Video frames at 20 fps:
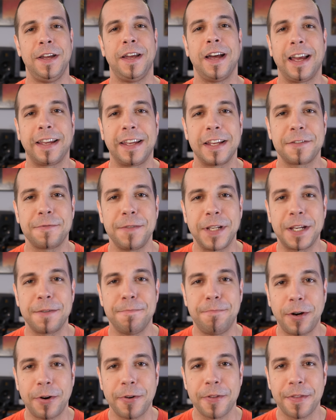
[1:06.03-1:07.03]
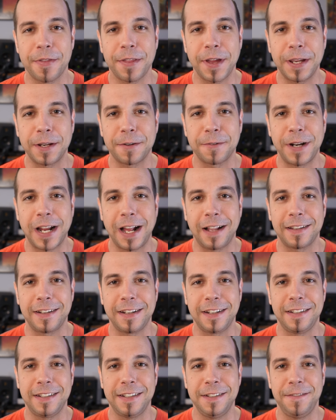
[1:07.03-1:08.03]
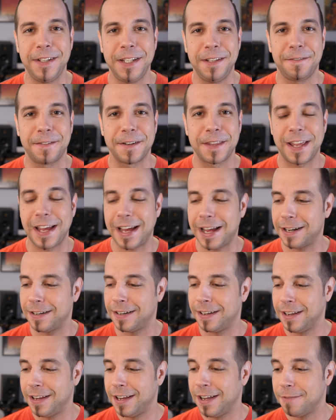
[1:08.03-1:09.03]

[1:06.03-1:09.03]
I guess we could both thank reality TV for that,